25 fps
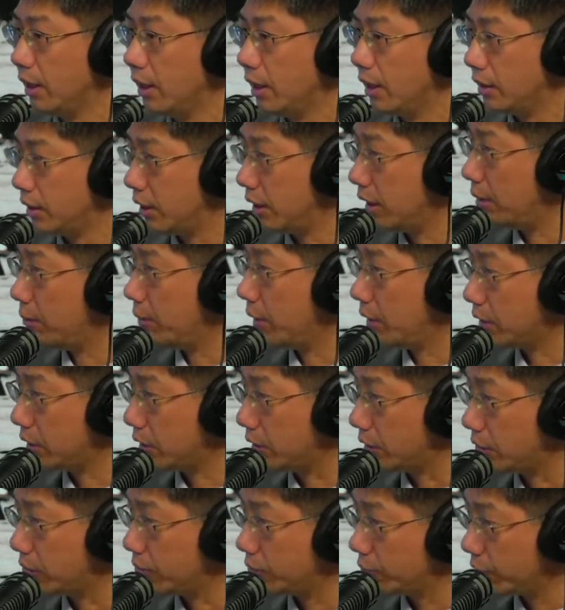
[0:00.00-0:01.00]
And TMS
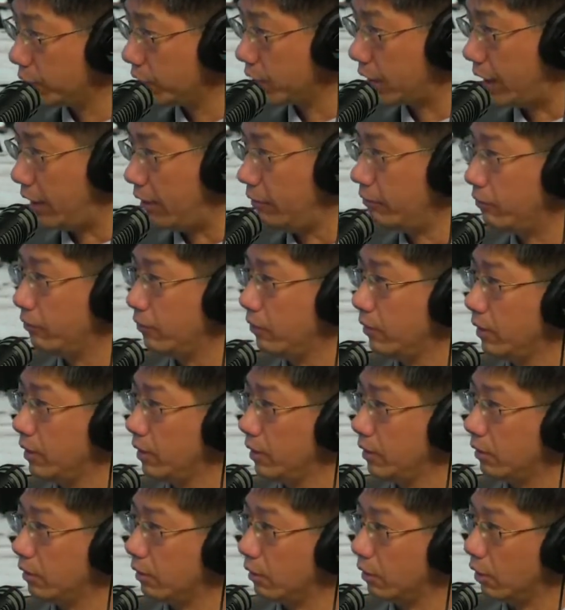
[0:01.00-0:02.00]
is safe,
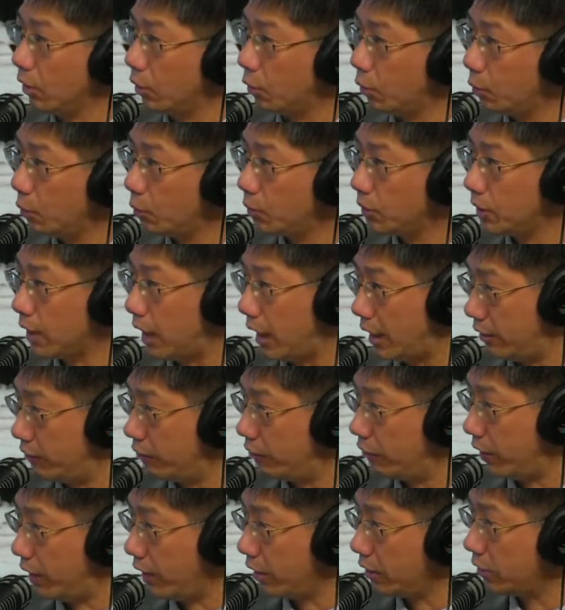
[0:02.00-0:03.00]
low side
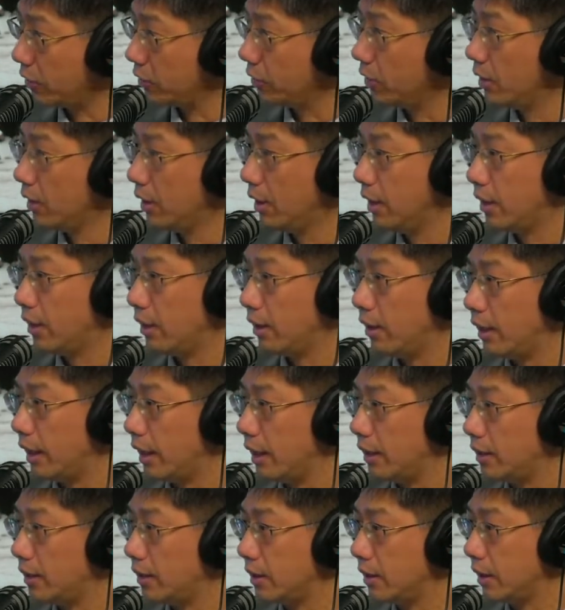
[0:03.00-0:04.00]
effects,
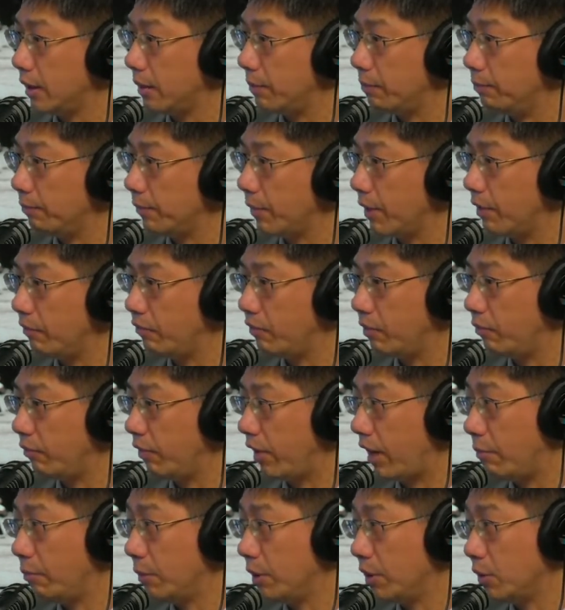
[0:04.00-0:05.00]
that if the
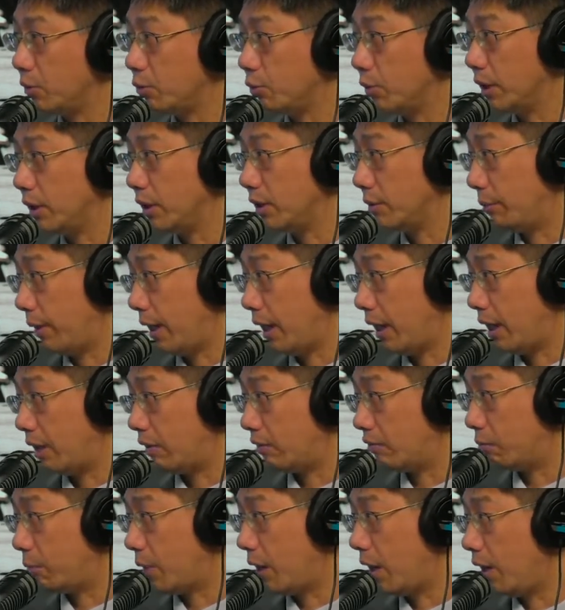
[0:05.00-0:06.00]
family is willing to pay out
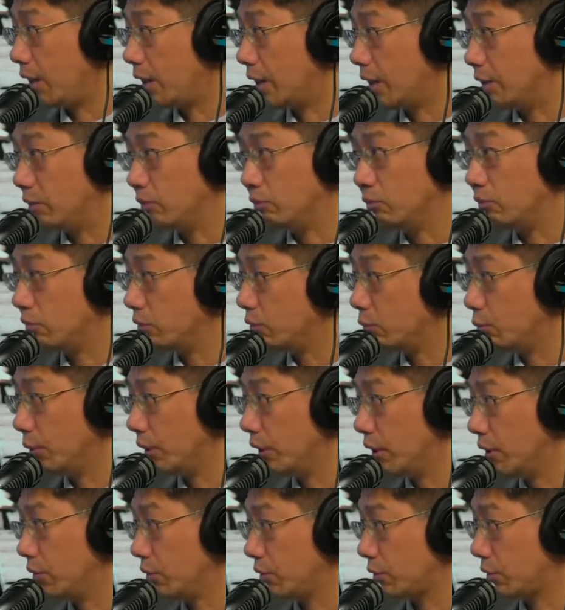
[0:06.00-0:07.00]
of pocket, we
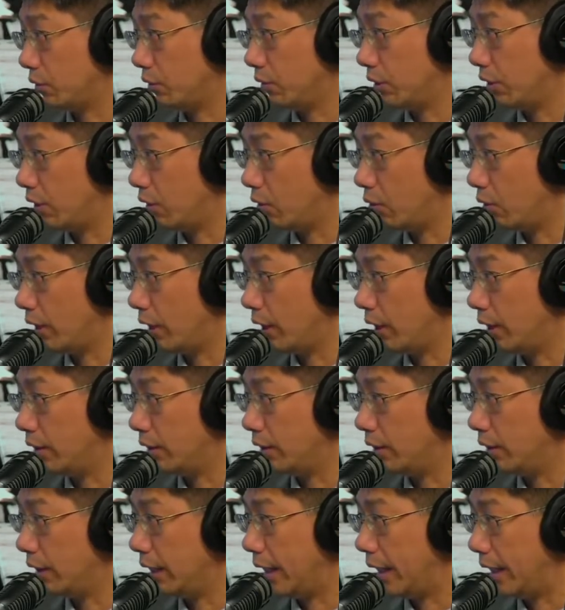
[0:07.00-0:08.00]
can certainly go ahead
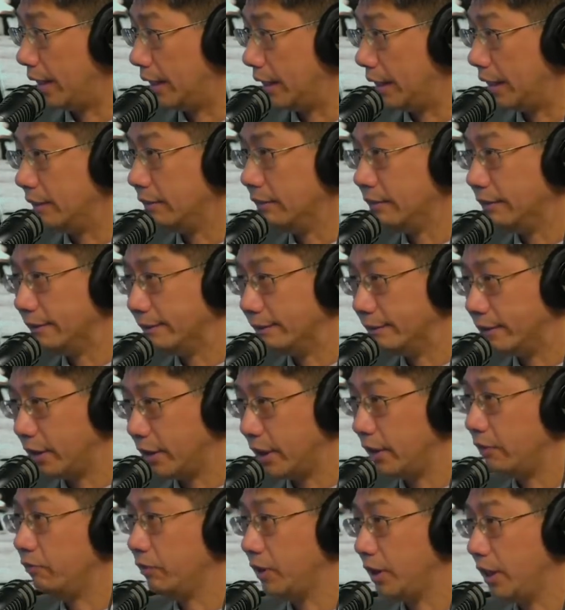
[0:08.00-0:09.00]
and
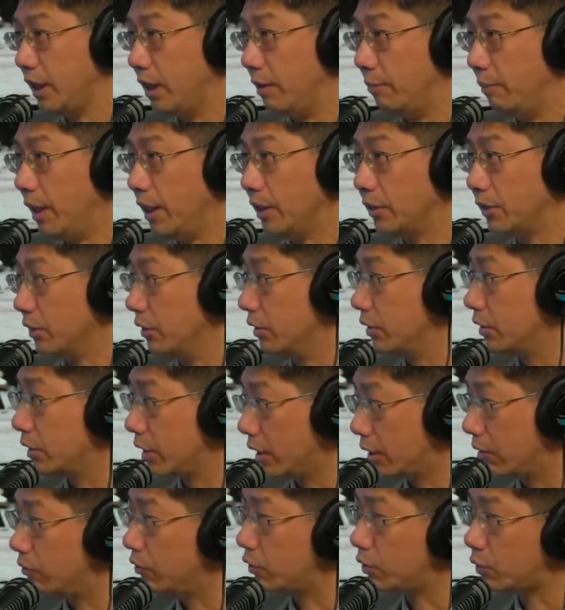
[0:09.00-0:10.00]
give TMS
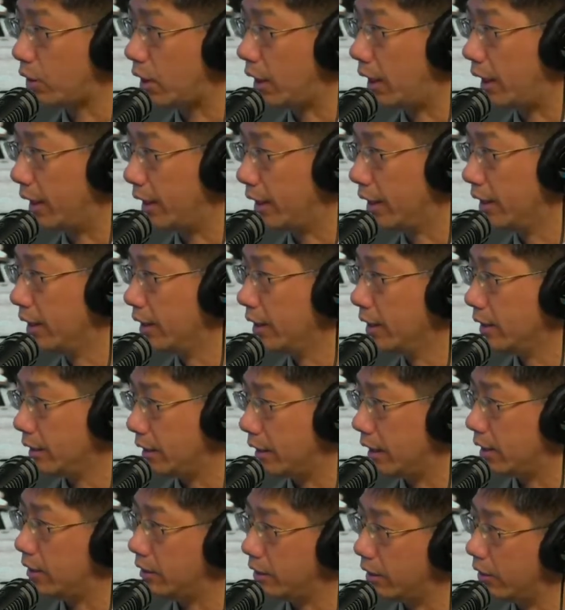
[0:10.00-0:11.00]
instead of trying
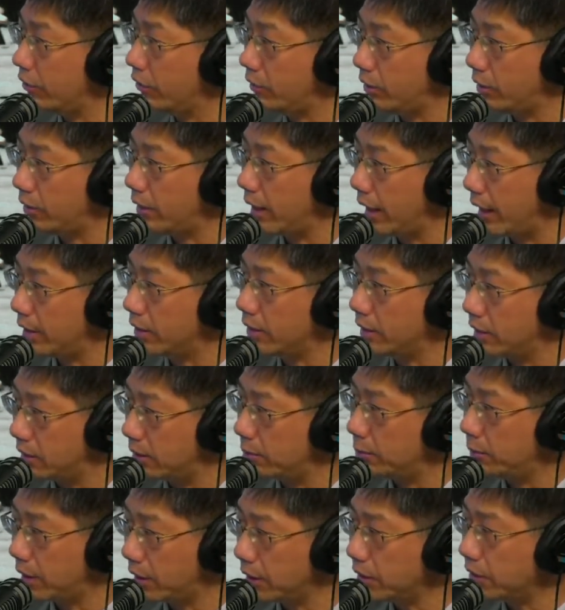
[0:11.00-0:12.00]
yet another
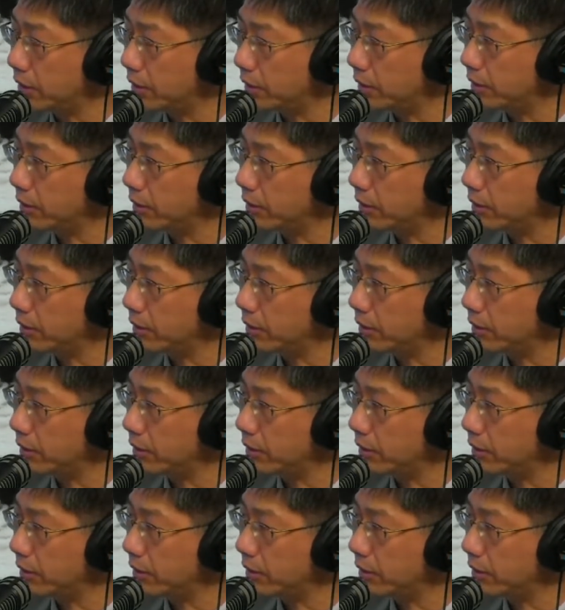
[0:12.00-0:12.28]
antidepressant.